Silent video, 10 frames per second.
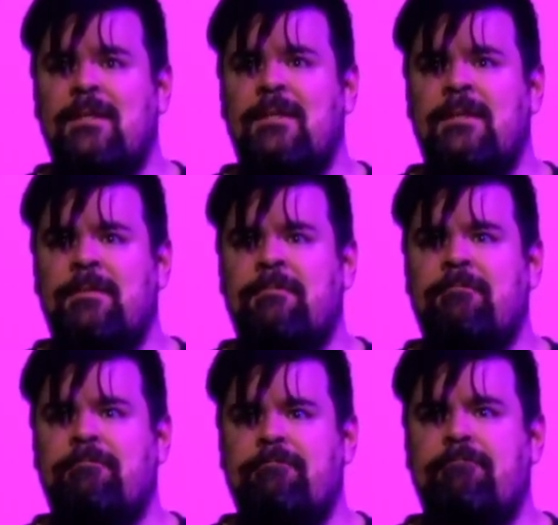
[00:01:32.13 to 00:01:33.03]

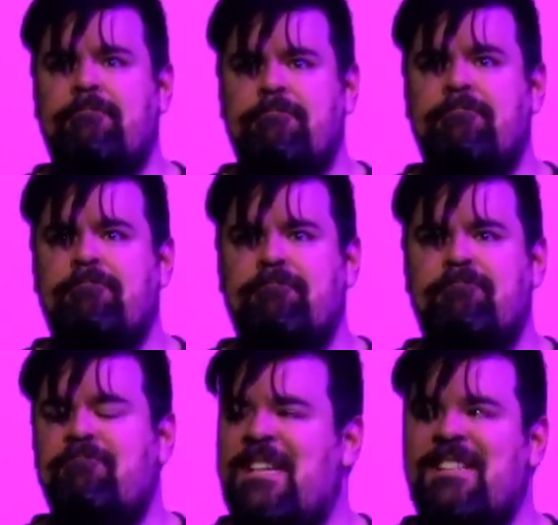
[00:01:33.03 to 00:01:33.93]

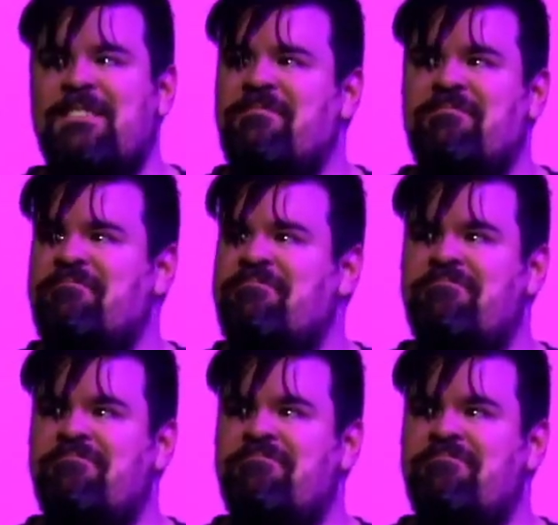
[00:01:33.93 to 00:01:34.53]
[no speech]